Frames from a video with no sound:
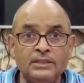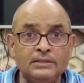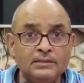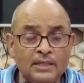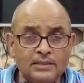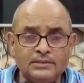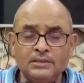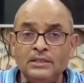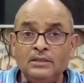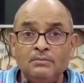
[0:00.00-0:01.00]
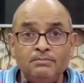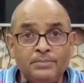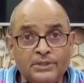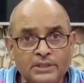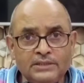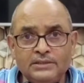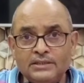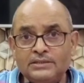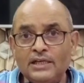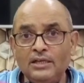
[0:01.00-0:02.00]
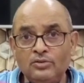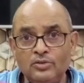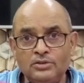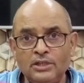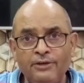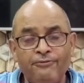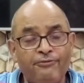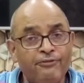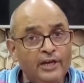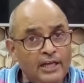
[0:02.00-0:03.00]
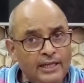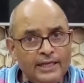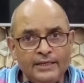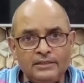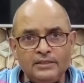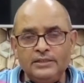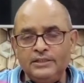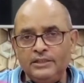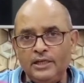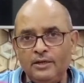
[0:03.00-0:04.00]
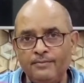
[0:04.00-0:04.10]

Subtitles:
Thus, British textile goods freely entered India.